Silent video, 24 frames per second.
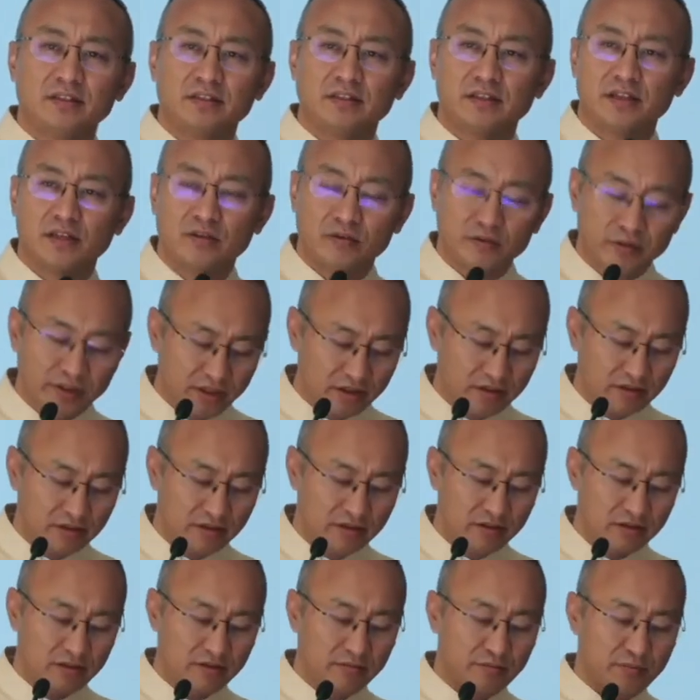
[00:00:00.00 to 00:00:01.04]
Now,
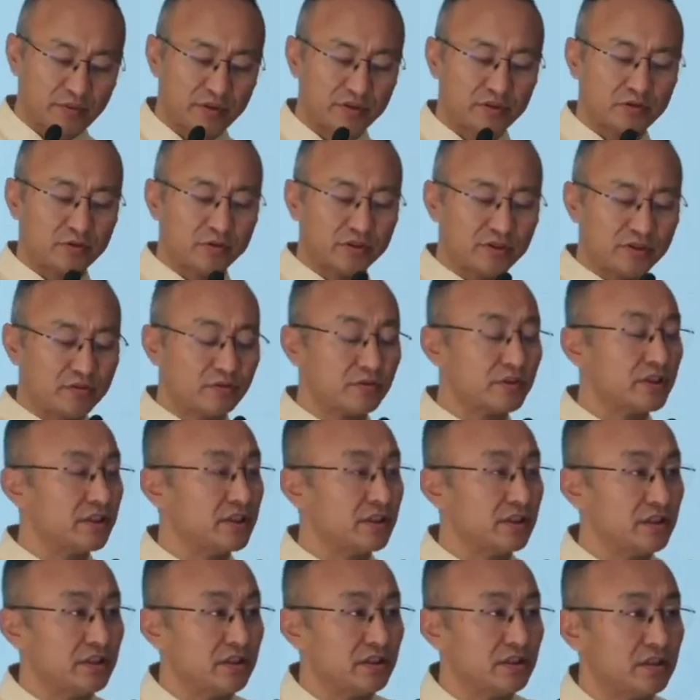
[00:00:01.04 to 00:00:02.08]
in pursuance to
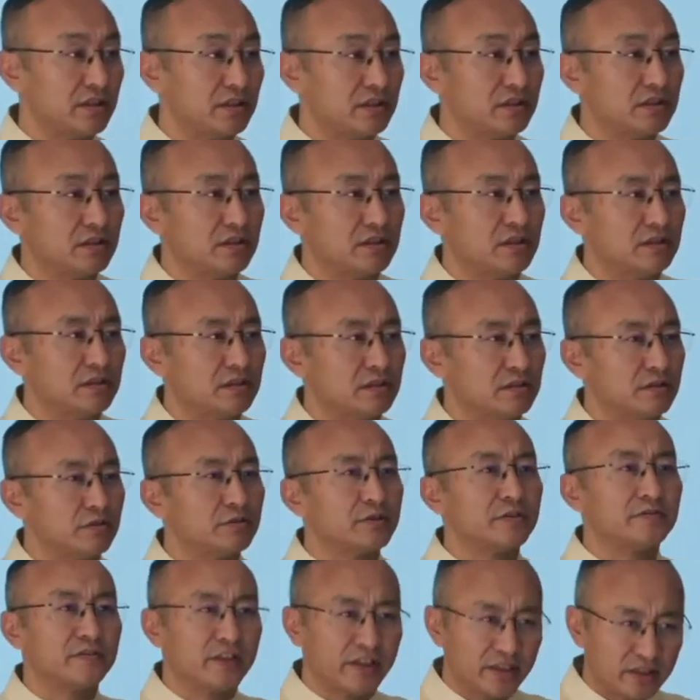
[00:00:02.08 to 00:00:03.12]
the
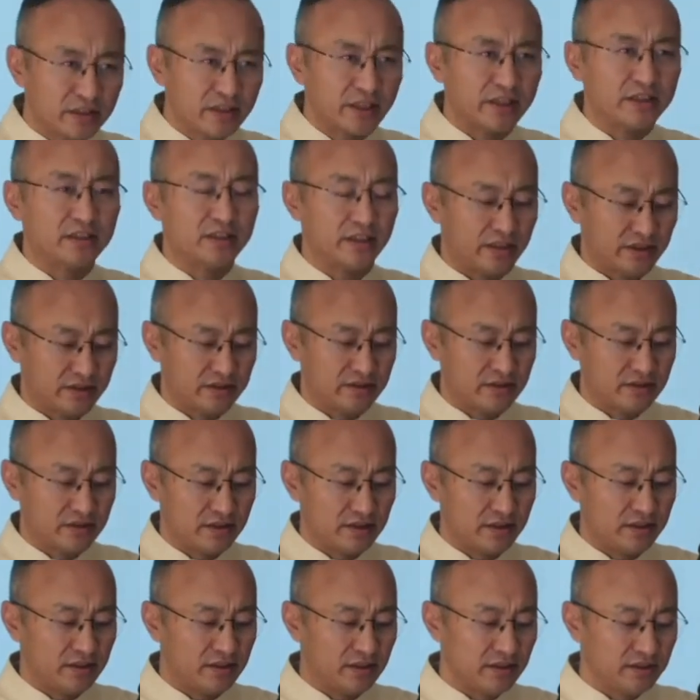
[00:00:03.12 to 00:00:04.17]
notified guidelines,
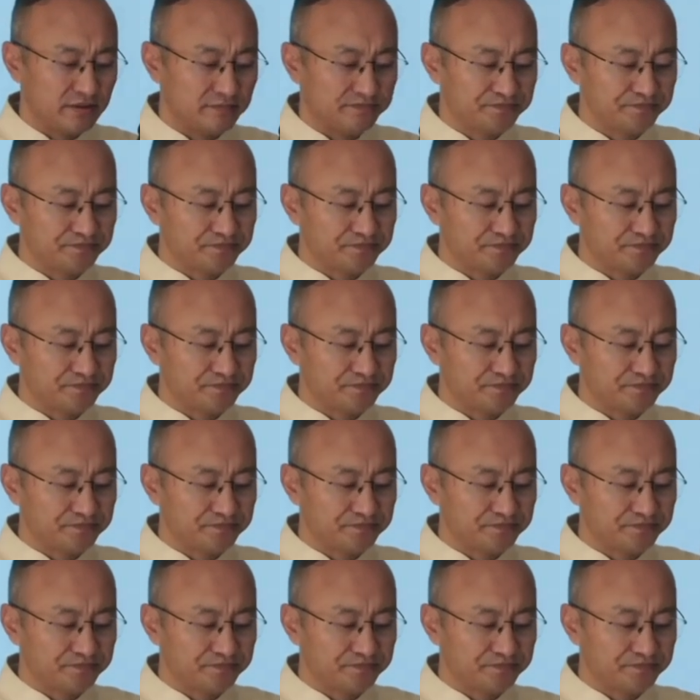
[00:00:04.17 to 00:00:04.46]
in